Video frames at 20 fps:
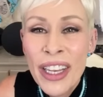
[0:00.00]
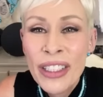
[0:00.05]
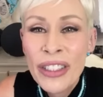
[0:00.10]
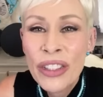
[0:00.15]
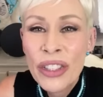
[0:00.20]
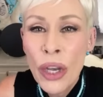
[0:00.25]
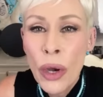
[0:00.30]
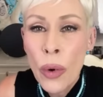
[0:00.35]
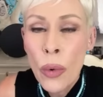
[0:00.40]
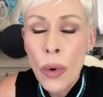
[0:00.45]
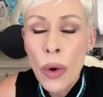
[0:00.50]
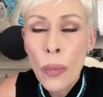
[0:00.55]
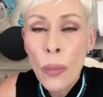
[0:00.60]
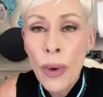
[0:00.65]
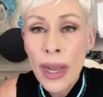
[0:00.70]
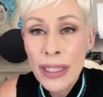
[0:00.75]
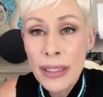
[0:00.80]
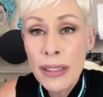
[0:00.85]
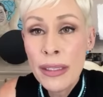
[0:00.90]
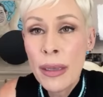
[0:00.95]
So
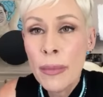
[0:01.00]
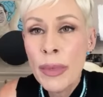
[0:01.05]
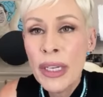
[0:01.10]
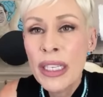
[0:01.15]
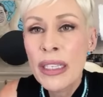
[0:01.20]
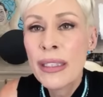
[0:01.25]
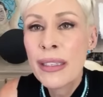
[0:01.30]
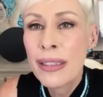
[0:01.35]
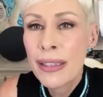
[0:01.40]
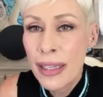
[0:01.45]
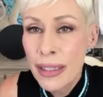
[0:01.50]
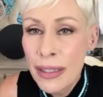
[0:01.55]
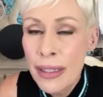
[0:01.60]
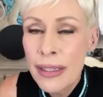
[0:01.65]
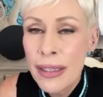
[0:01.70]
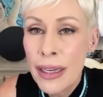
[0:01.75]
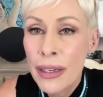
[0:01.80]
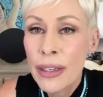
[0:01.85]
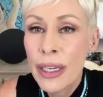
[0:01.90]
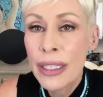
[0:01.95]
when somebody
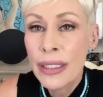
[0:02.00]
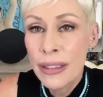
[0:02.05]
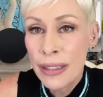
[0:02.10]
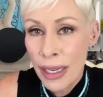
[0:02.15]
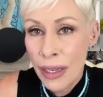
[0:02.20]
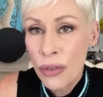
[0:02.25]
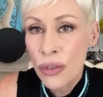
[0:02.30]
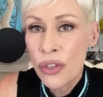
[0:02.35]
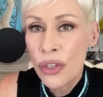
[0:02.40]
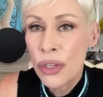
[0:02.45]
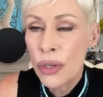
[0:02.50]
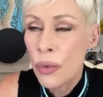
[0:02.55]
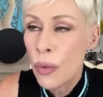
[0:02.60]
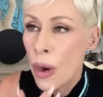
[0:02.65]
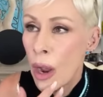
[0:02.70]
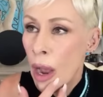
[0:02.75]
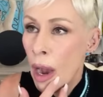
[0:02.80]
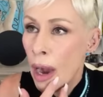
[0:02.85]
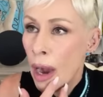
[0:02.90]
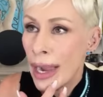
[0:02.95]
sits there and tells
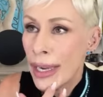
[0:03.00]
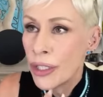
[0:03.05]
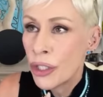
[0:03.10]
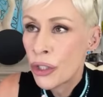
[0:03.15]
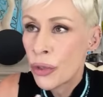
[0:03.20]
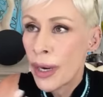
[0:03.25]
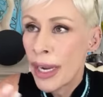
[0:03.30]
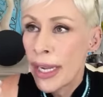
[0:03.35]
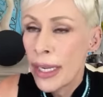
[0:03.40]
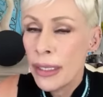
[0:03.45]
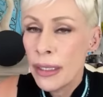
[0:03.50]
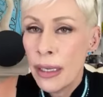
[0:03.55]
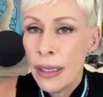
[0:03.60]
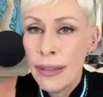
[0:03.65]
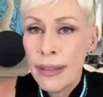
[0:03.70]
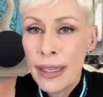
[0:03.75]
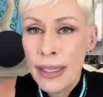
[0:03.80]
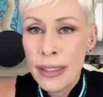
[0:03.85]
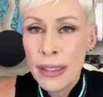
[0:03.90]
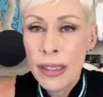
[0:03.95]
you, "I trained,
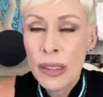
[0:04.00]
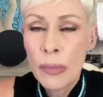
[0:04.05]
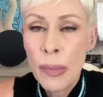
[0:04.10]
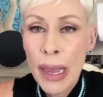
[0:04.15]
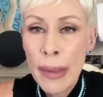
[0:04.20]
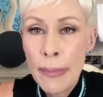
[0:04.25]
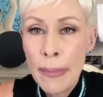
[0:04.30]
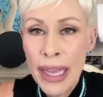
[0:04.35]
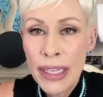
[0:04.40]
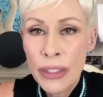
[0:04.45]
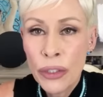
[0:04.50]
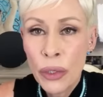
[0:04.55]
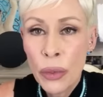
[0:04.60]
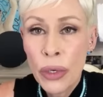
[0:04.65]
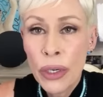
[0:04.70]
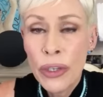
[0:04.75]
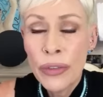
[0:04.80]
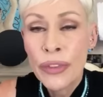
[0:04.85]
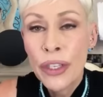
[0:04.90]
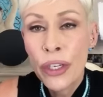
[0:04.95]
this is my
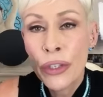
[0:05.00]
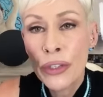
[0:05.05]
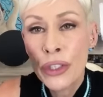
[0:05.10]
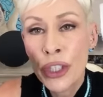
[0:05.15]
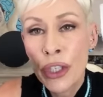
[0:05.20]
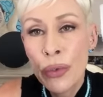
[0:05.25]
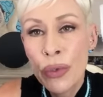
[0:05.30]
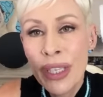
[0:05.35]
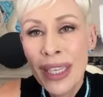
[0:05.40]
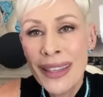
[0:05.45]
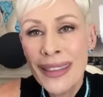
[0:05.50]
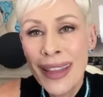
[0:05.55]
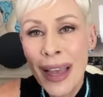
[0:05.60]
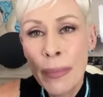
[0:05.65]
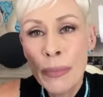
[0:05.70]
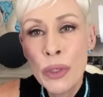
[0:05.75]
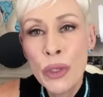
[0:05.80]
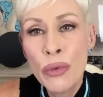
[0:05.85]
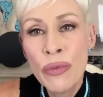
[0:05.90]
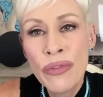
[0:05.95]
mentor," they're using
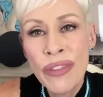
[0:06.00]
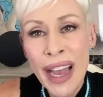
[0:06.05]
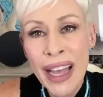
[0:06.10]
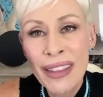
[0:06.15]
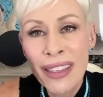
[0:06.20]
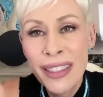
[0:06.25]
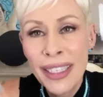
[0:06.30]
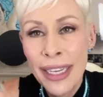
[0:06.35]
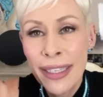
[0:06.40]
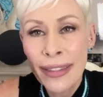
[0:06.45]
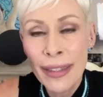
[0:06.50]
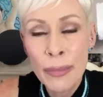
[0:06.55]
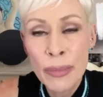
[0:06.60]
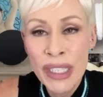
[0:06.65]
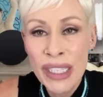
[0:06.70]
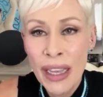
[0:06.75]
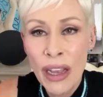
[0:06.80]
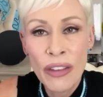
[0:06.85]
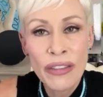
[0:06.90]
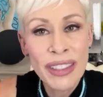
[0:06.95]
them to validate
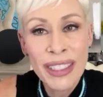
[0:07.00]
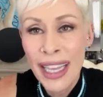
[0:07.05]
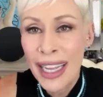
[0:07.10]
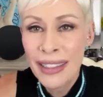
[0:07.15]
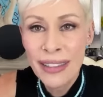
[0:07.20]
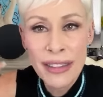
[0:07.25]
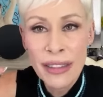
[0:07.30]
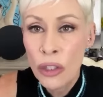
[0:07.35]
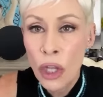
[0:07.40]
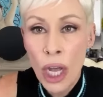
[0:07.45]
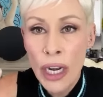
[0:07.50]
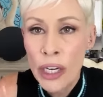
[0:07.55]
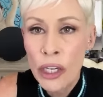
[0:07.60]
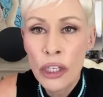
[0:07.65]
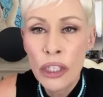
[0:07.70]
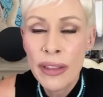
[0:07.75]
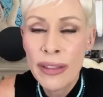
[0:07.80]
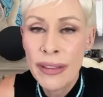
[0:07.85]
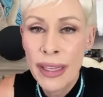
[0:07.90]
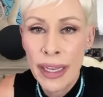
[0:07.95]
themselves. That's not a
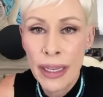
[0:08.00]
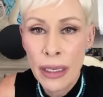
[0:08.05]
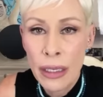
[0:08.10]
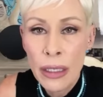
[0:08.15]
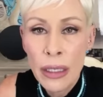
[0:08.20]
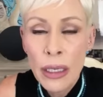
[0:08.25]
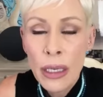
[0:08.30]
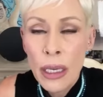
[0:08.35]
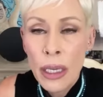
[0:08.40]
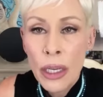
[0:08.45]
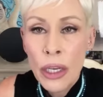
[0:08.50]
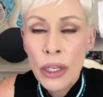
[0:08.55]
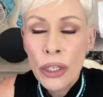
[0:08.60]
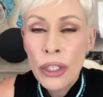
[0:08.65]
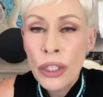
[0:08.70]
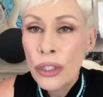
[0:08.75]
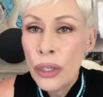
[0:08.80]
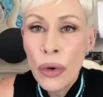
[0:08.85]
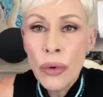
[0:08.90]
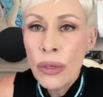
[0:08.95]
good thing.
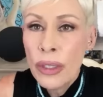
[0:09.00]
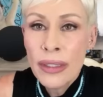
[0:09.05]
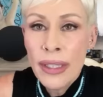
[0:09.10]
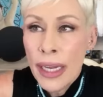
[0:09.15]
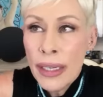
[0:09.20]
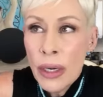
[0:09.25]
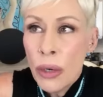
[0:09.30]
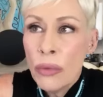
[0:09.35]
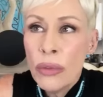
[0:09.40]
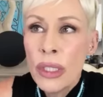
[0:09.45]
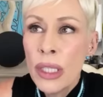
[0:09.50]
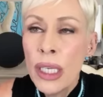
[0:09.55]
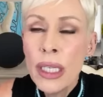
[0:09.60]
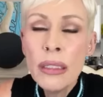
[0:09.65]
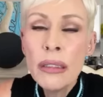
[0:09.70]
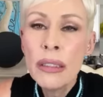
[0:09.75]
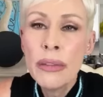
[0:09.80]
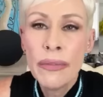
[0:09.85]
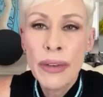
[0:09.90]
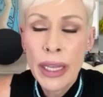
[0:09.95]
They don't
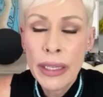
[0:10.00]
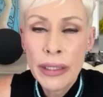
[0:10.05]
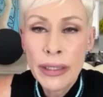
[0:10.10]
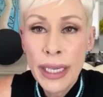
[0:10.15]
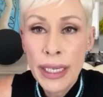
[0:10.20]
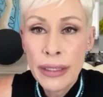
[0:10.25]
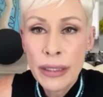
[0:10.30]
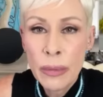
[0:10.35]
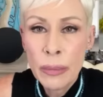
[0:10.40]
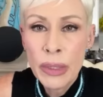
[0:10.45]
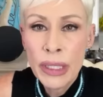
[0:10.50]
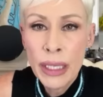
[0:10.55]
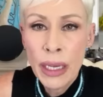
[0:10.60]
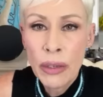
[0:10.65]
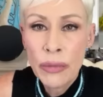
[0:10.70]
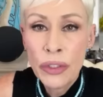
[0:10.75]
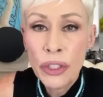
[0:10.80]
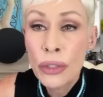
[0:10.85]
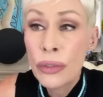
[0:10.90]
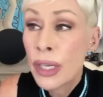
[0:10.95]
need to validate
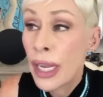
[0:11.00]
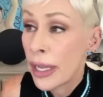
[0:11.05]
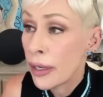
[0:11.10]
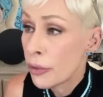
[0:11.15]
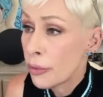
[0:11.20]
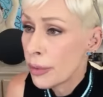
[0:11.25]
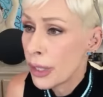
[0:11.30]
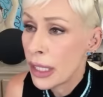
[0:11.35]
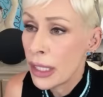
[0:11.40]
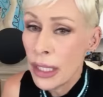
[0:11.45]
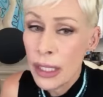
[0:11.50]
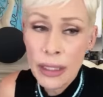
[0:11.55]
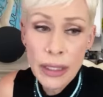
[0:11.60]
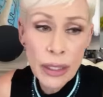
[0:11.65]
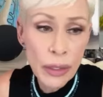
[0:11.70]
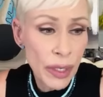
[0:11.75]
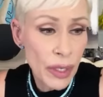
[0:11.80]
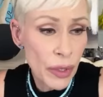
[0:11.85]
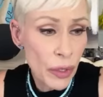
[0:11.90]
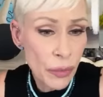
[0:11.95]
themselves. You get a reading,
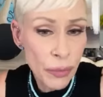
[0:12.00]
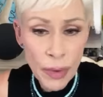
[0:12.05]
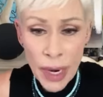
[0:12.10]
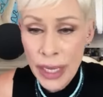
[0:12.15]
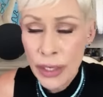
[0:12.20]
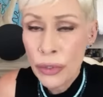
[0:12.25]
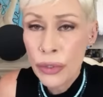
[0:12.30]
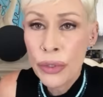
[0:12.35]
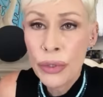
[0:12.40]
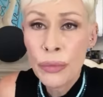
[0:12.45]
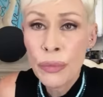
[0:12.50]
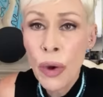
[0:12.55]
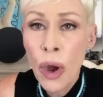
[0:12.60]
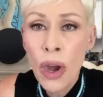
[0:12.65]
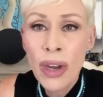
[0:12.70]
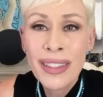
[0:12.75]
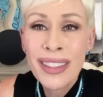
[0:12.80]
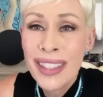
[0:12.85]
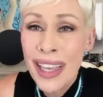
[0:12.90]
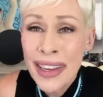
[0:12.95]
they're either right or they're
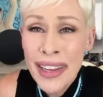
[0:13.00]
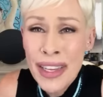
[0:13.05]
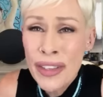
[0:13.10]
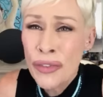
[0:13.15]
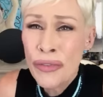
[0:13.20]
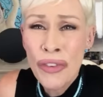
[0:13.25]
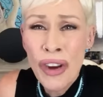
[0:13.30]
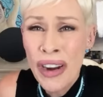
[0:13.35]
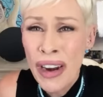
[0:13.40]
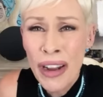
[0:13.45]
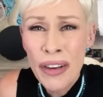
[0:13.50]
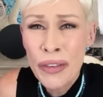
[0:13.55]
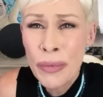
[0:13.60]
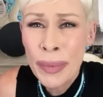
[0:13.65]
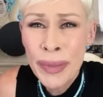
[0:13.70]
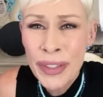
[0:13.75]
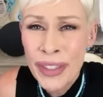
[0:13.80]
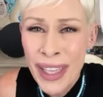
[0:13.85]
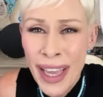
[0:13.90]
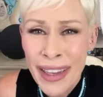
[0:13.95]
wrong. Psychics are not
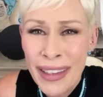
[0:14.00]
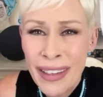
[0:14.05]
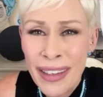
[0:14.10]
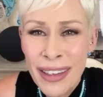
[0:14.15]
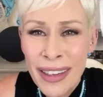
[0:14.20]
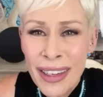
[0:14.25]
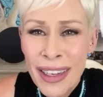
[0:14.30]
100%.